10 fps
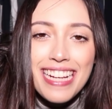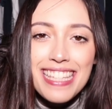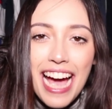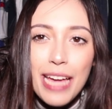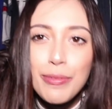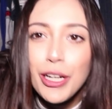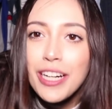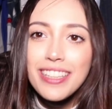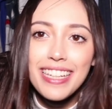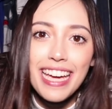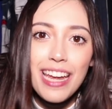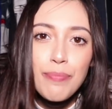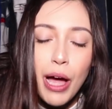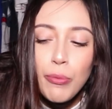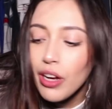guys, I am currently in
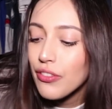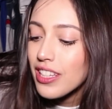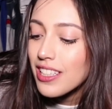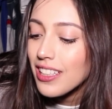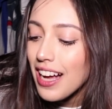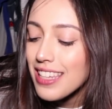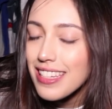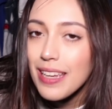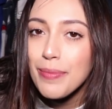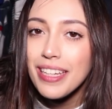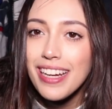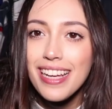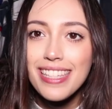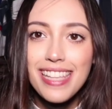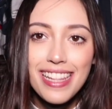my boyfriend's closet
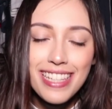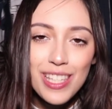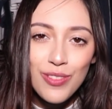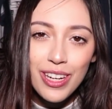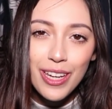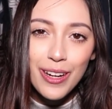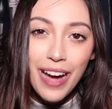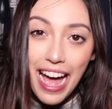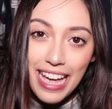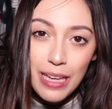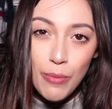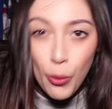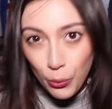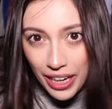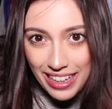because in this video I am
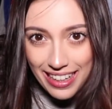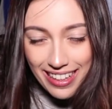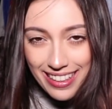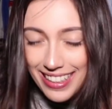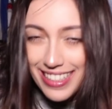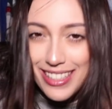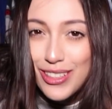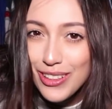raiding his